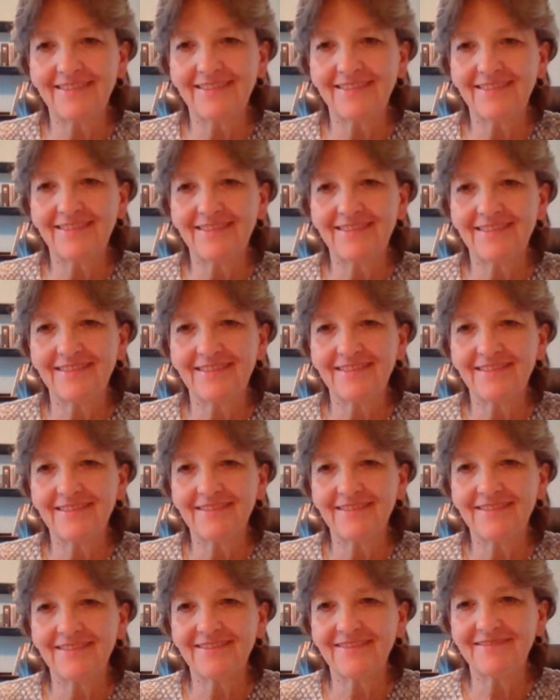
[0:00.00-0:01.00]

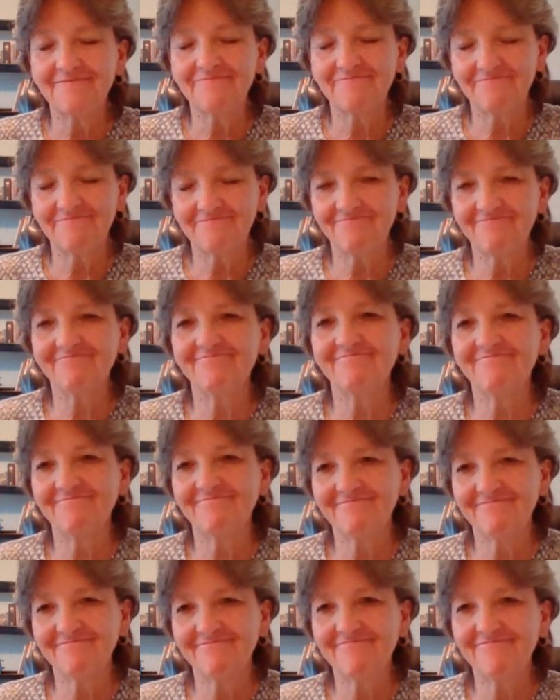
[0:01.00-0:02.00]

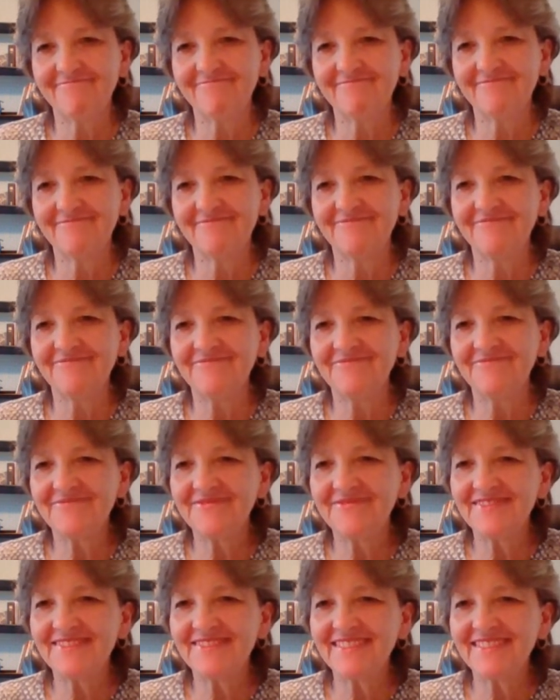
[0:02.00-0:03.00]

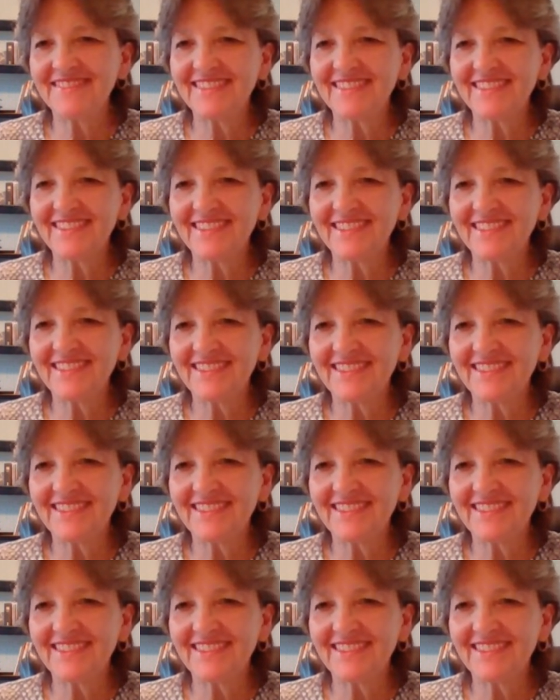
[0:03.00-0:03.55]
This person isn't speaking.